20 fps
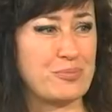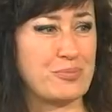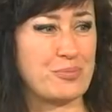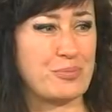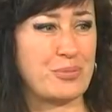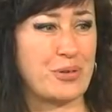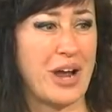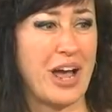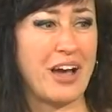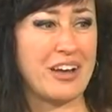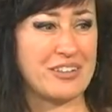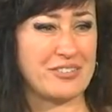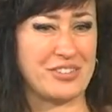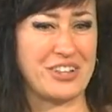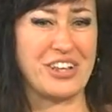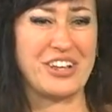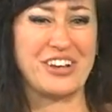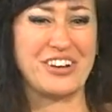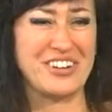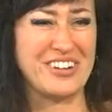proud
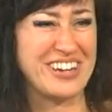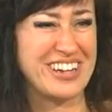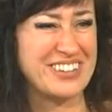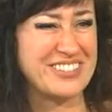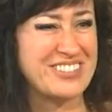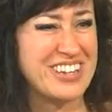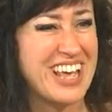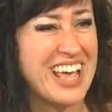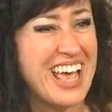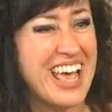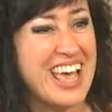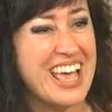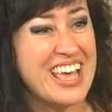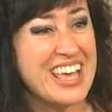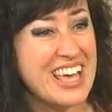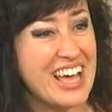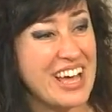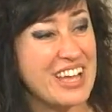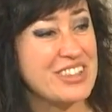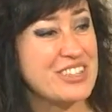of you.
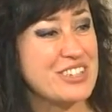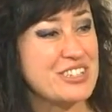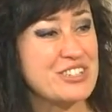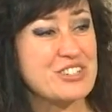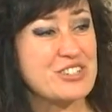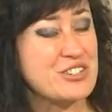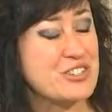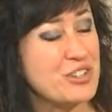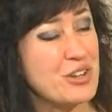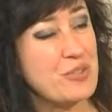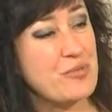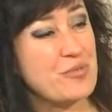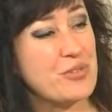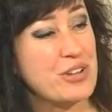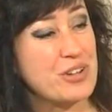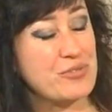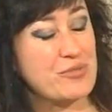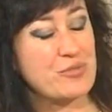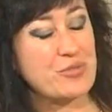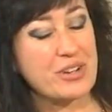And this is just,
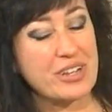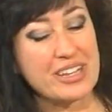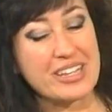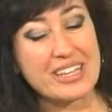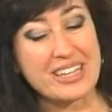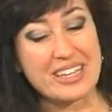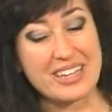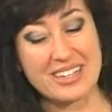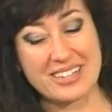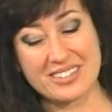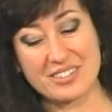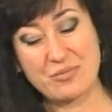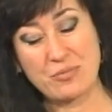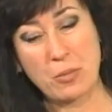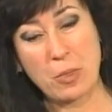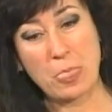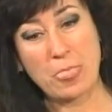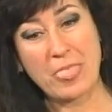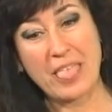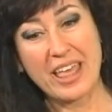it really is,
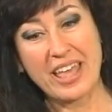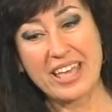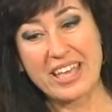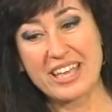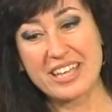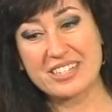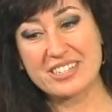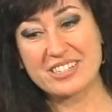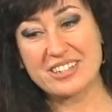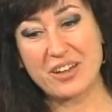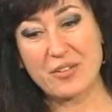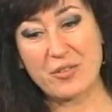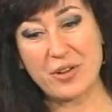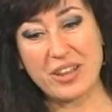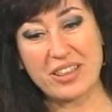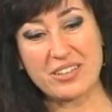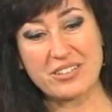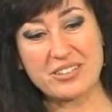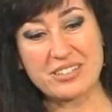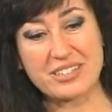it's
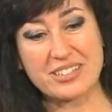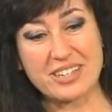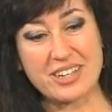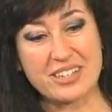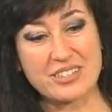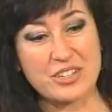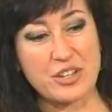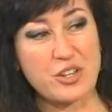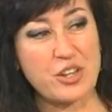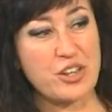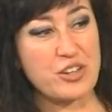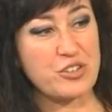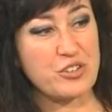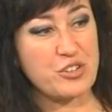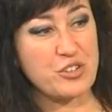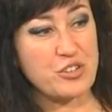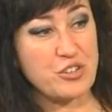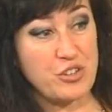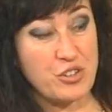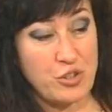one of those things,
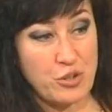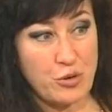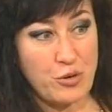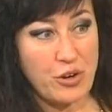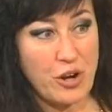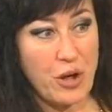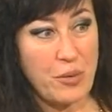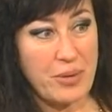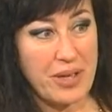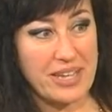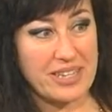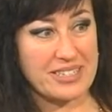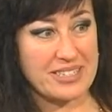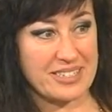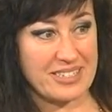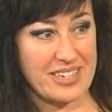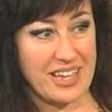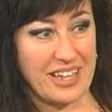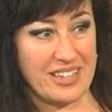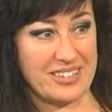to you it all makes
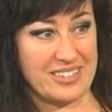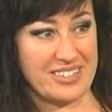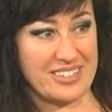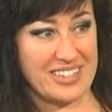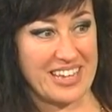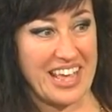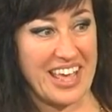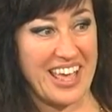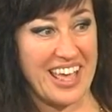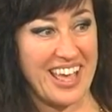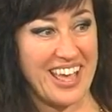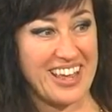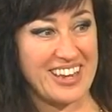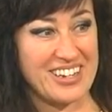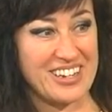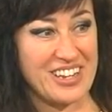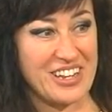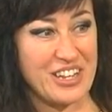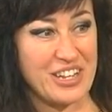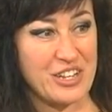sense.
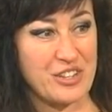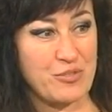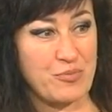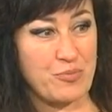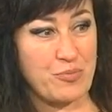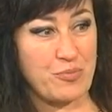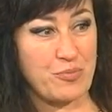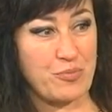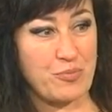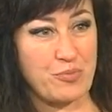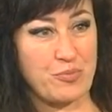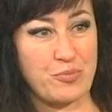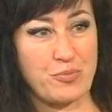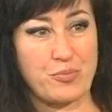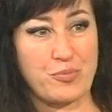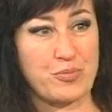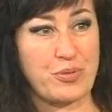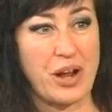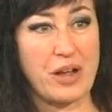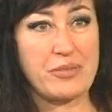And it's
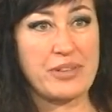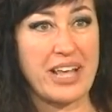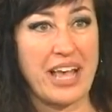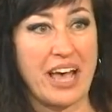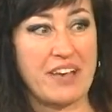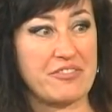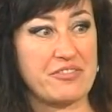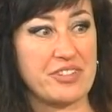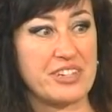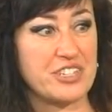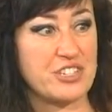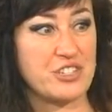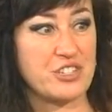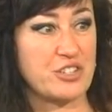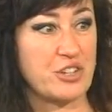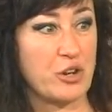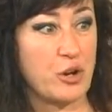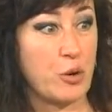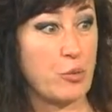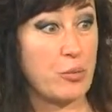probably half of it is
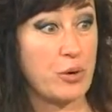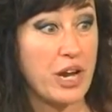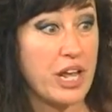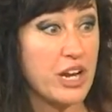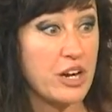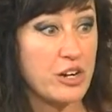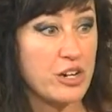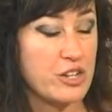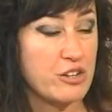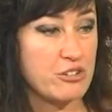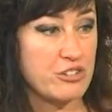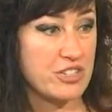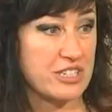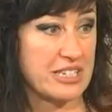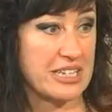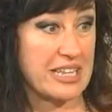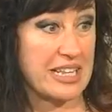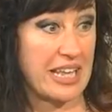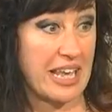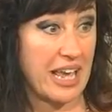just a no-brainer. You
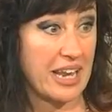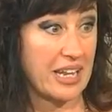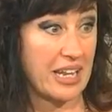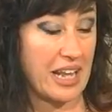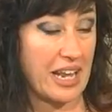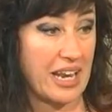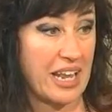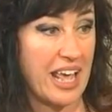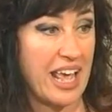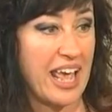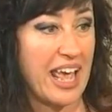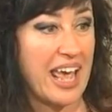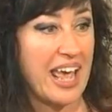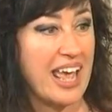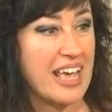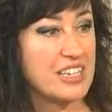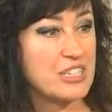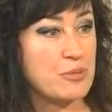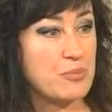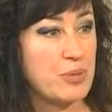just get it.
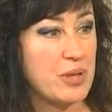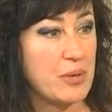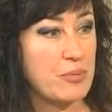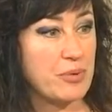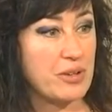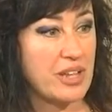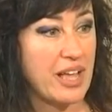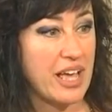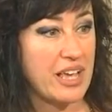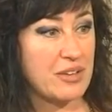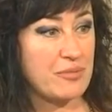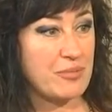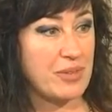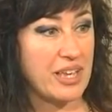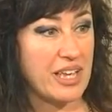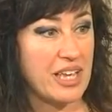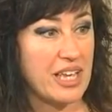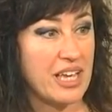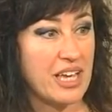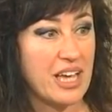And to people like
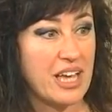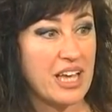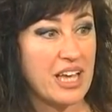me,